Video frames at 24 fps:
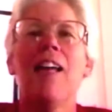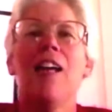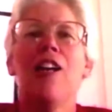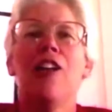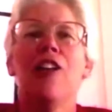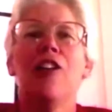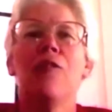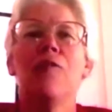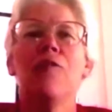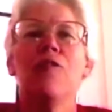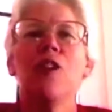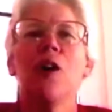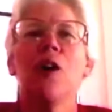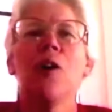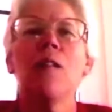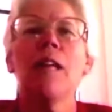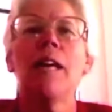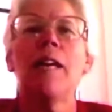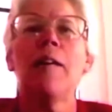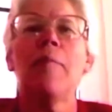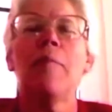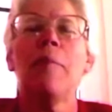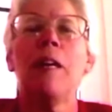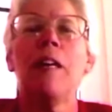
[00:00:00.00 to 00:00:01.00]
You don't
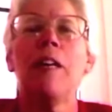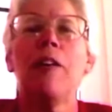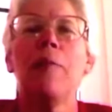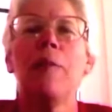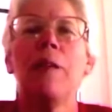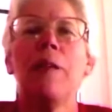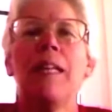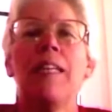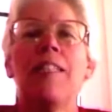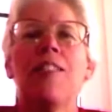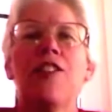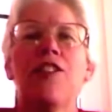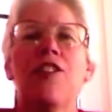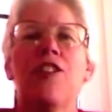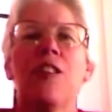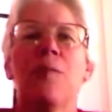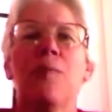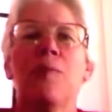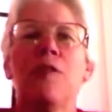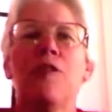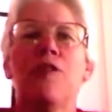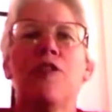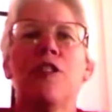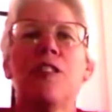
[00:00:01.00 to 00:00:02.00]
like being in a relationship.
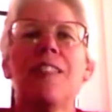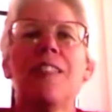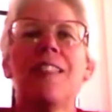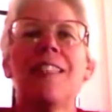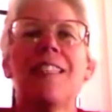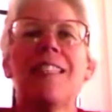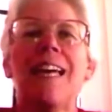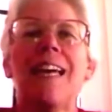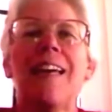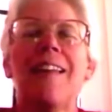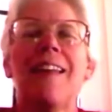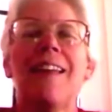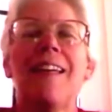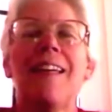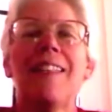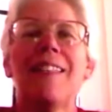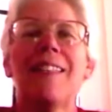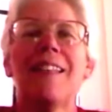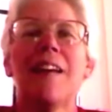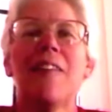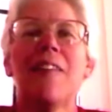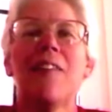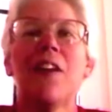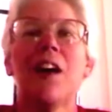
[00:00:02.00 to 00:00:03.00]
You shouldn't say this.
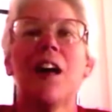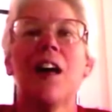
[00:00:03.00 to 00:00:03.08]
And I thought,